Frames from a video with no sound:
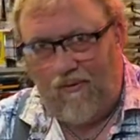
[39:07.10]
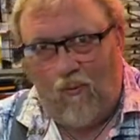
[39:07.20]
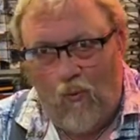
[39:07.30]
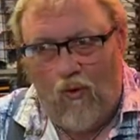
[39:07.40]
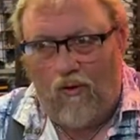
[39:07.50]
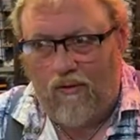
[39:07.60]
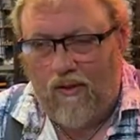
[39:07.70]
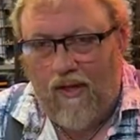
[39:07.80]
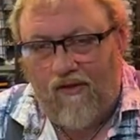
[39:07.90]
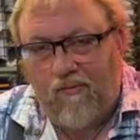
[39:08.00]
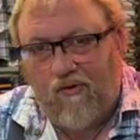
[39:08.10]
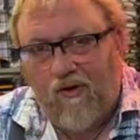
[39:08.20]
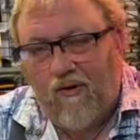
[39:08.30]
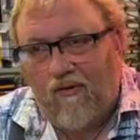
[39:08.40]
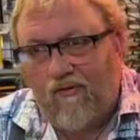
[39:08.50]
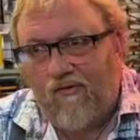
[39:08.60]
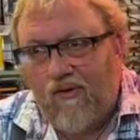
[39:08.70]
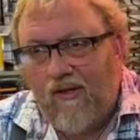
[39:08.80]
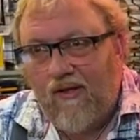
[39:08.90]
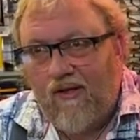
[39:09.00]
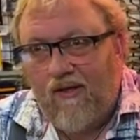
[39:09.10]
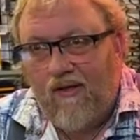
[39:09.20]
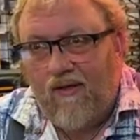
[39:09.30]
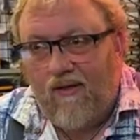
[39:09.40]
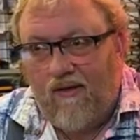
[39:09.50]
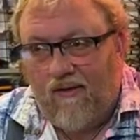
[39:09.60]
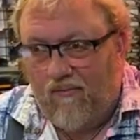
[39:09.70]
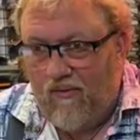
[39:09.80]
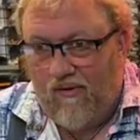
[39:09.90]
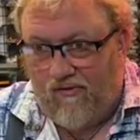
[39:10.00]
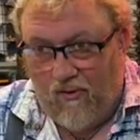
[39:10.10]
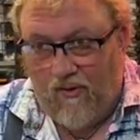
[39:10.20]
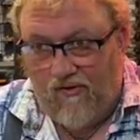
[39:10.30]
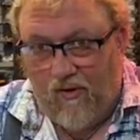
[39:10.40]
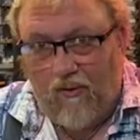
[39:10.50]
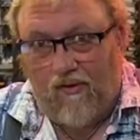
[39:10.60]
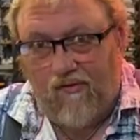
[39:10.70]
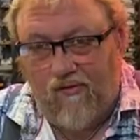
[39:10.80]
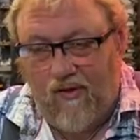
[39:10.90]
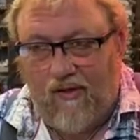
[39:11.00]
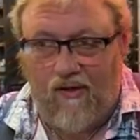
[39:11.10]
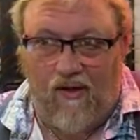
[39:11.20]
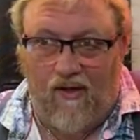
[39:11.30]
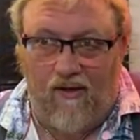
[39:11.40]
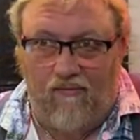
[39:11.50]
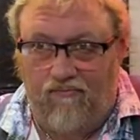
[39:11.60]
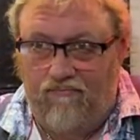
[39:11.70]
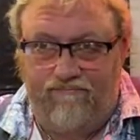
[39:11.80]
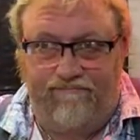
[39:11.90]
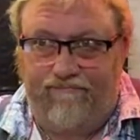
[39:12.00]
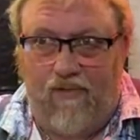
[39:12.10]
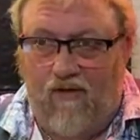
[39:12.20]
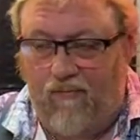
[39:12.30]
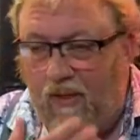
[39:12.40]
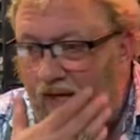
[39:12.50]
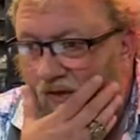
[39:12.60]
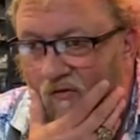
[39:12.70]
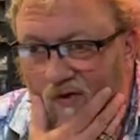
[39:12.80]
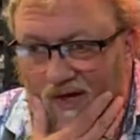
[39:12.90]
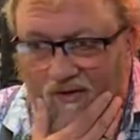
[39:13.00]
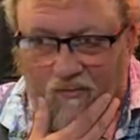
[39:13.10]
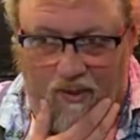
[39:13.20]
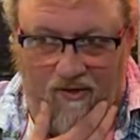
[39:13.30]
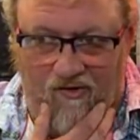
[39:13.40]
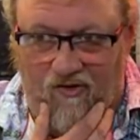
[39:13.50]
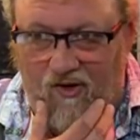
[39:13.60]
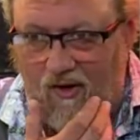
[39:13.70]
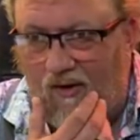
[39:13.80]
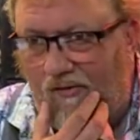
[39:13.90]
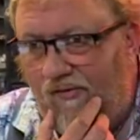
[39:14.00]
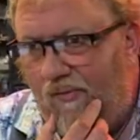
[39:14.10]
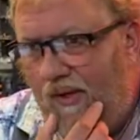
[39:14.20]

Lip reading: world-class materials. So does Otis. Like I've played his fiddles, played his guitars.